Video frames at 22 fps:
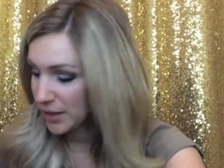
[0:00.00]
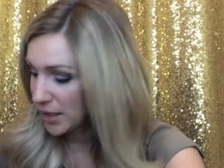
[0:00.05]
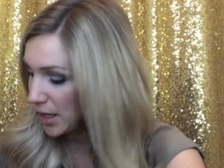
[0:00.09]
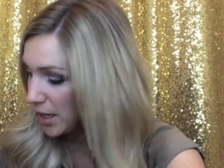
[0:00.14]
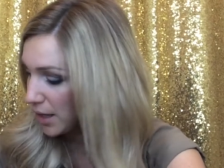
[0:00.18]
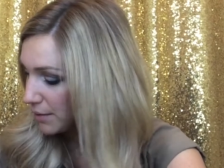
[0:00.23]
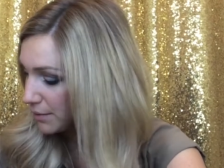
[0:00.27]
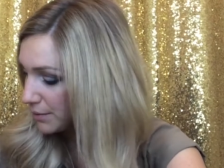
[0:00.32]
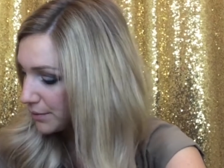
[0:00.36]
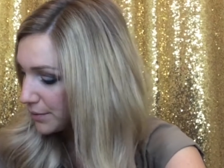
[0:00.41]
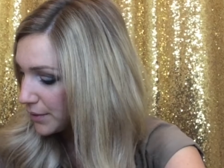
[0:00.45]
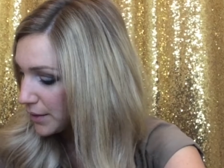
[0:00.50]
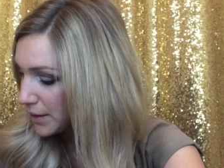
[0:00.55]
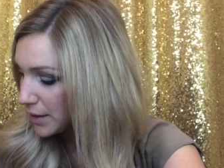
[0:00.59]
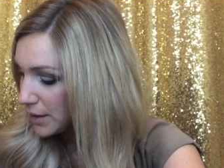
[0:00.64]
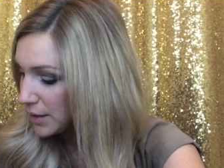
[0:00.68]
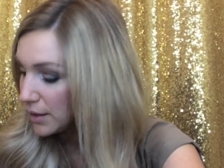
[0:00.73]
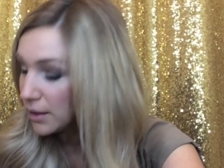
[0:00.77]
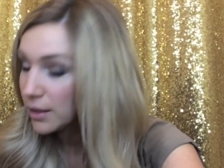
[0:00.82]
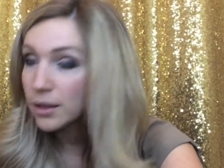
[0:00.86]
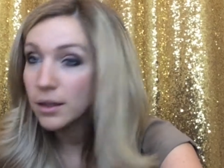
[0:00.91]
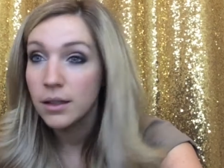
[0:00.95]
Okay,
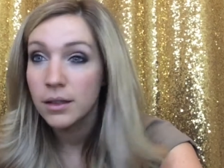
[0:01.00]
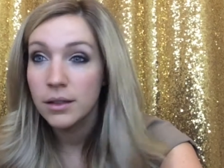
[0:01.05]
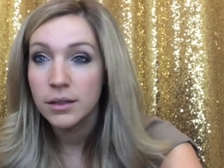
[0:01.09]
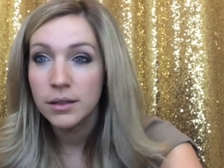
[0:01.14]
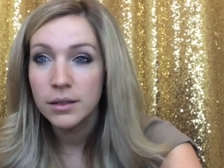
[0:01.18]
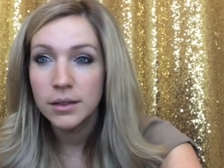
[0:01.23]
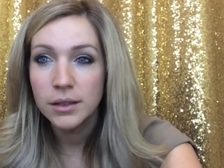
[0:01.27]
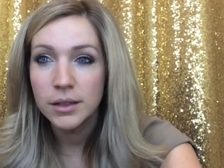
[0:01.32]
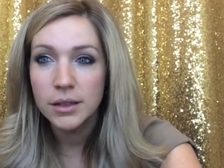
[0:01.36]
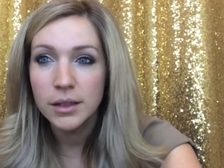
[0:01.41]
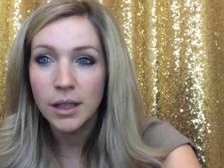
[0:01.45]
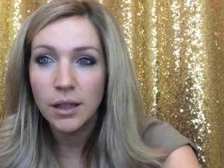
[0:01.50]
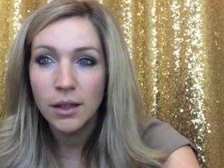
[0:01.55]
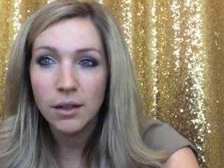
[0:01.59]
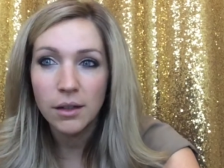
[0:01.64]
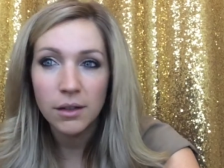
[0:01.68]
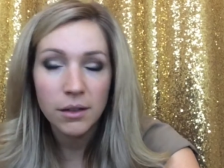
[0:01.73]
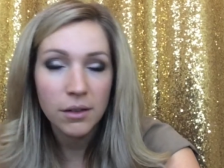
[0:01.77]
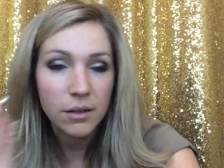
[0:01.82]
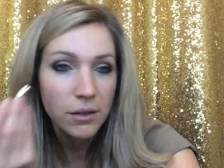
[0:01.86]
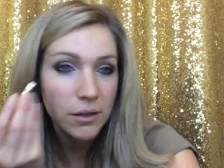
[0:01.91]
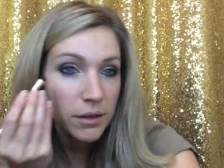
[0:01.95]
so
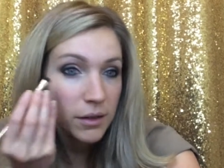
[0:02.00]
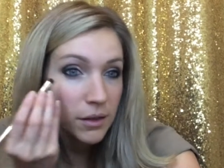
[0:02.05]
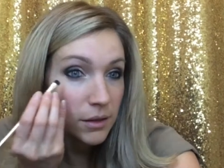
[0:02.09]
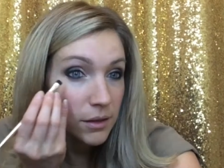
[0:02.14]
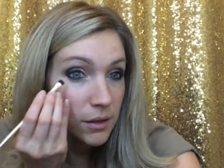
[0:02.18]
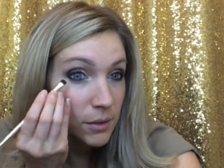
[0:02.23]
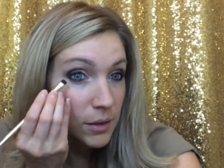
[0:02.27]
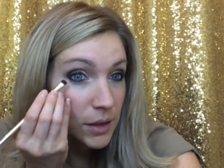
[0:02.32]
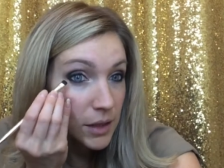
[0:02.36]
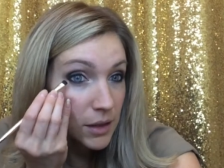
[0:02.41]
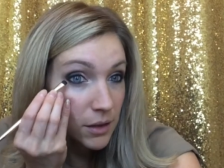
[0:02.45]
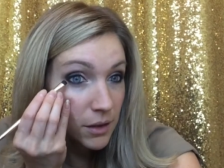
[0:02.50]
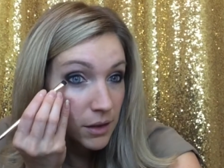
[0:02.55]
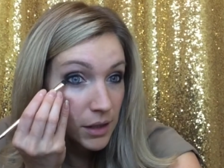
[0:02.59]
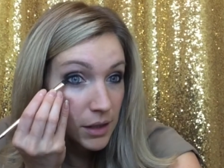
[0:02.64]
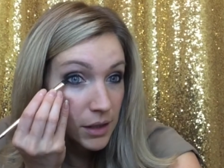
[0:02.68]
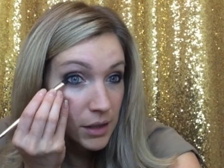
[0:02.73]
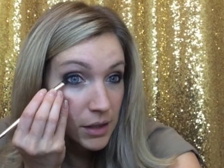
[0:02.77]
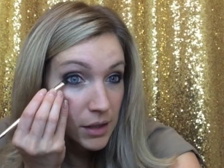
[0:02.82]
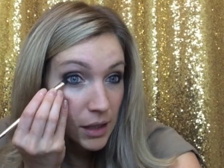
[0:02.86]
I'm gonna do this